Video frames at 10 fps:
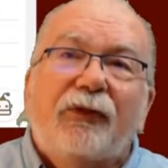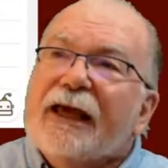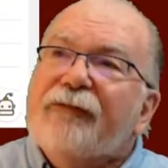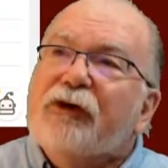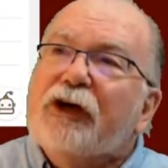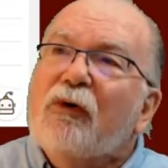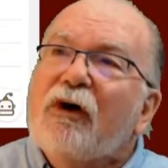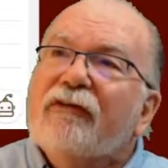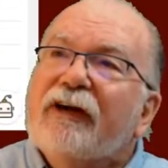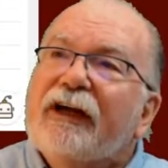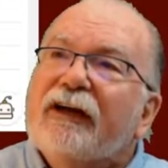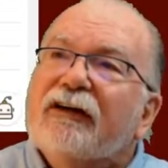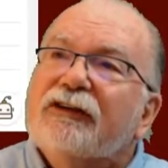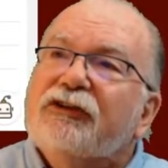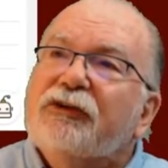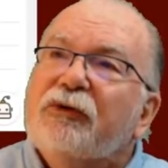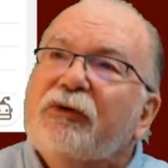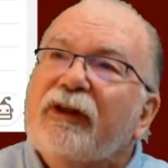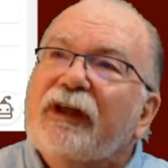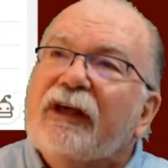If you go over here to
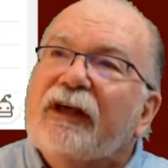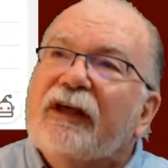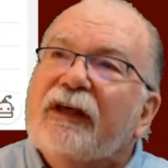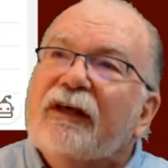the